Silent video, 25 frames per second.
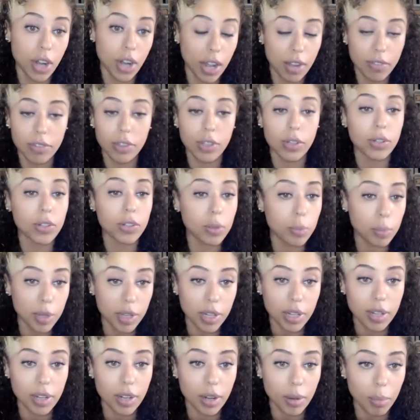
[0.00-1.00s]
I've learned a
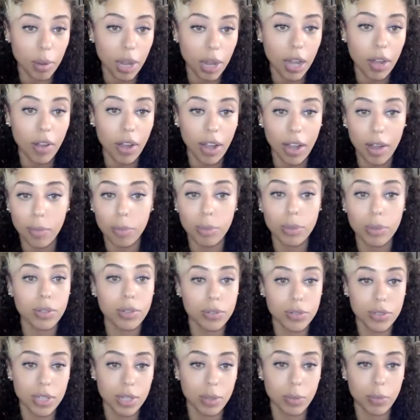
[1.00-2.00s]
bit about how
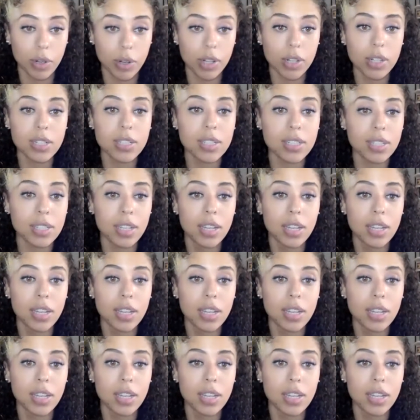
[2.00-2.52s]
producing works